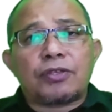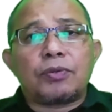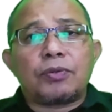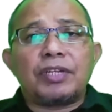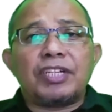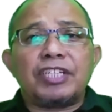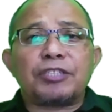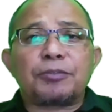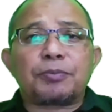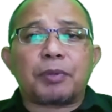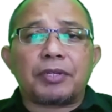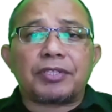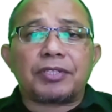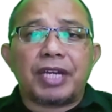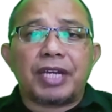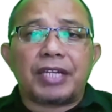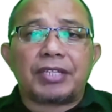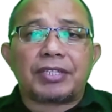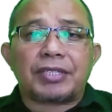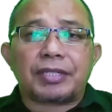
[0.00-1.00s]
Through this
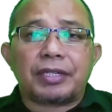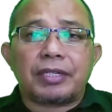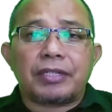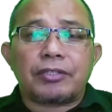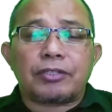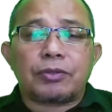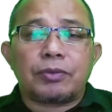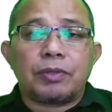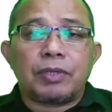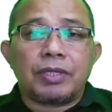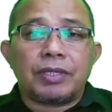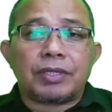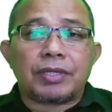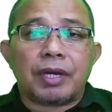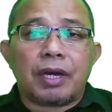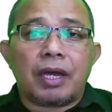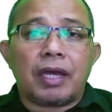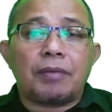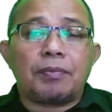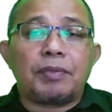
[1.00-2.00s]
process, students
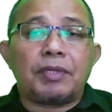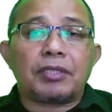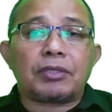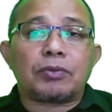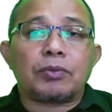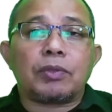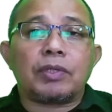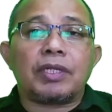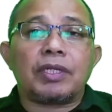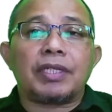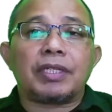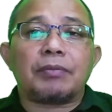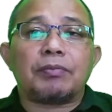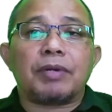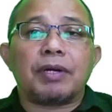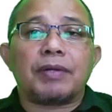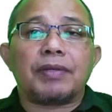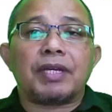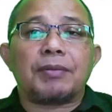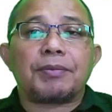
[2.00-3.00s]
are able to learn
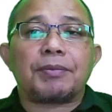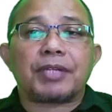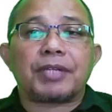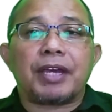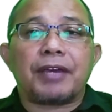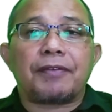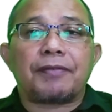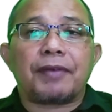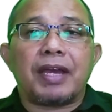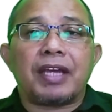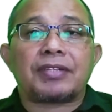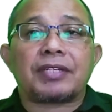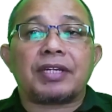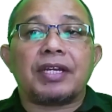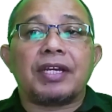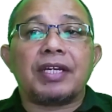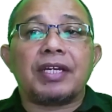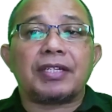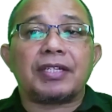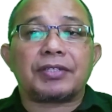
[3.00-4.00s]
about themselves as
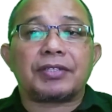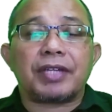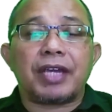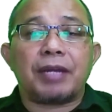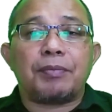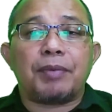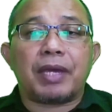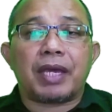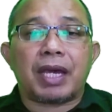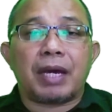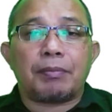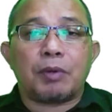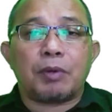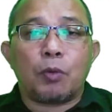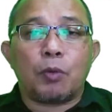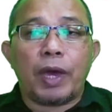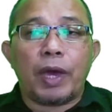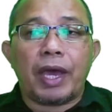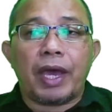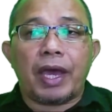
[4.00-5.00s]
learners and become
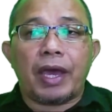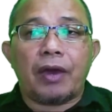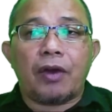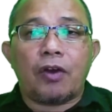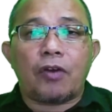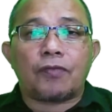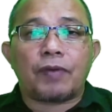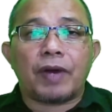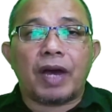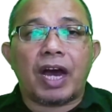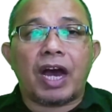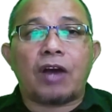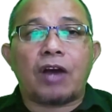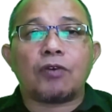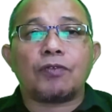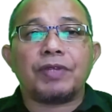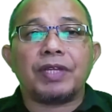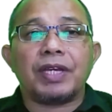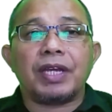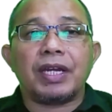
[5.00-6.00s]
aware of
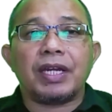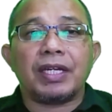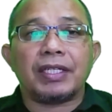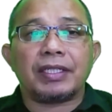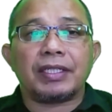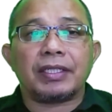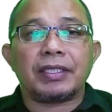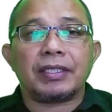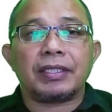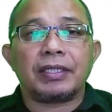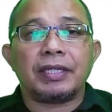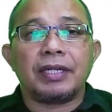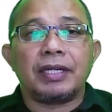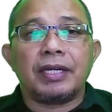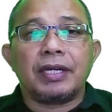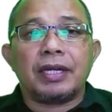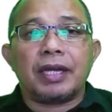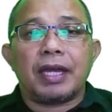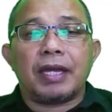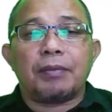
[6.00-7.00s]
how they learn
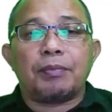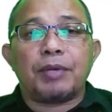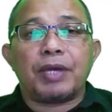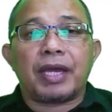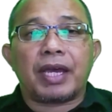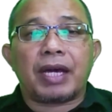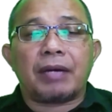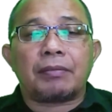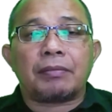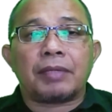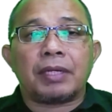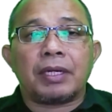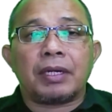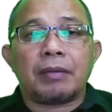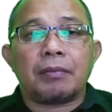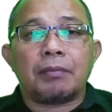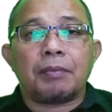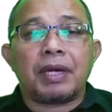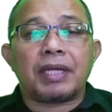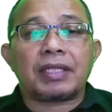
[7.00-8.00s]
and become
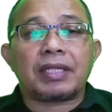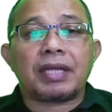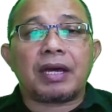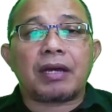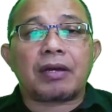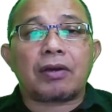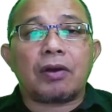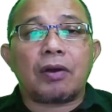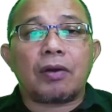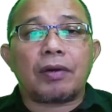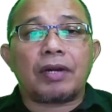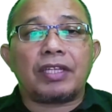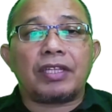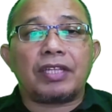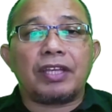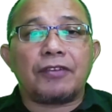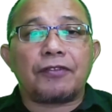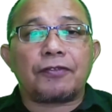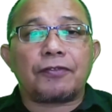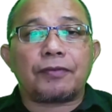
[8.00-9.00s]

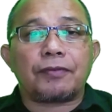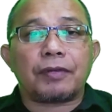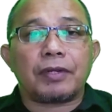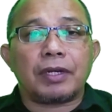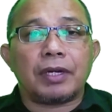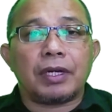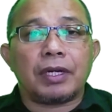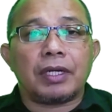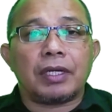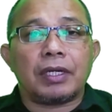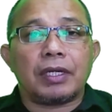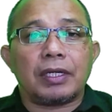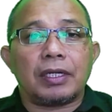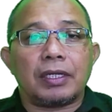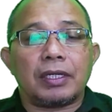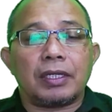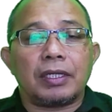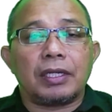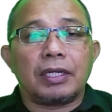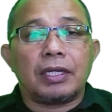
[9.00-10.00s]
metacognitive,
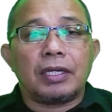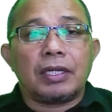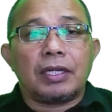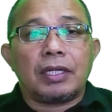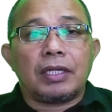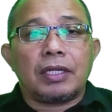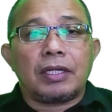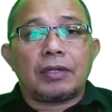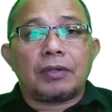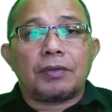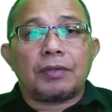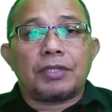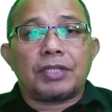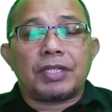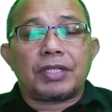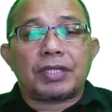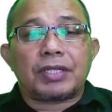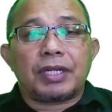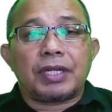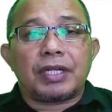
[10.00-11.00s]
which
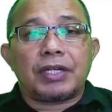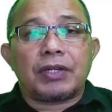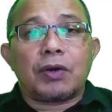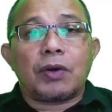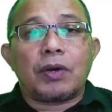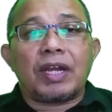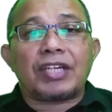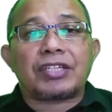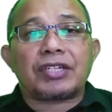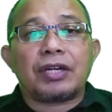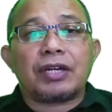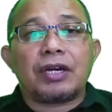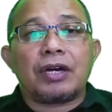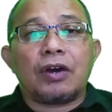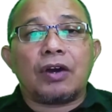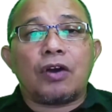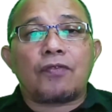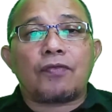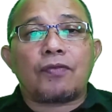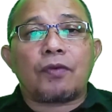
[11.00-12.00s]
is knowledge
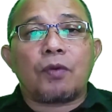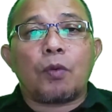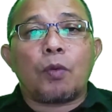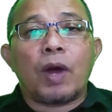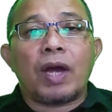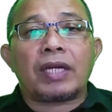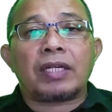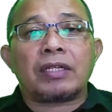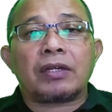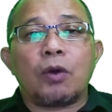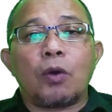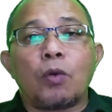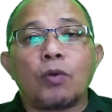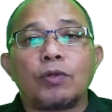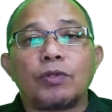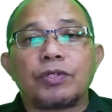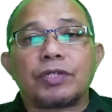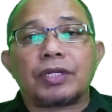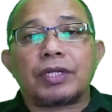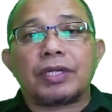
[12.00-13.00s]
of one's
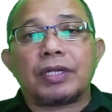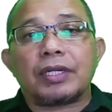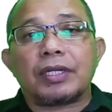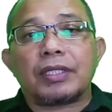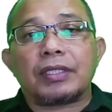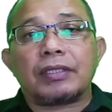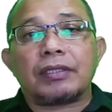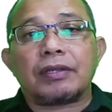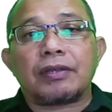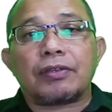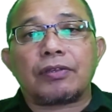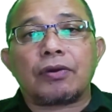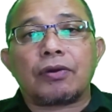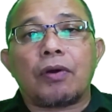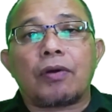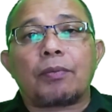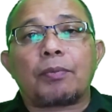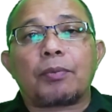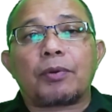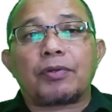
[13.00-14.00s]
own
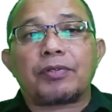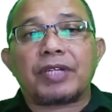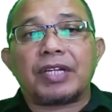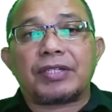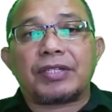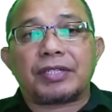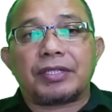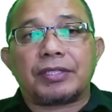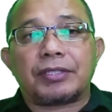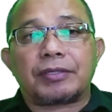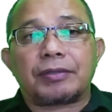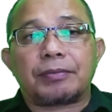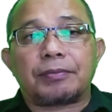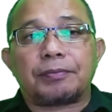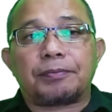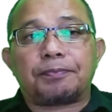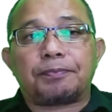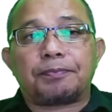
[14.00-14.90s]
thought processes.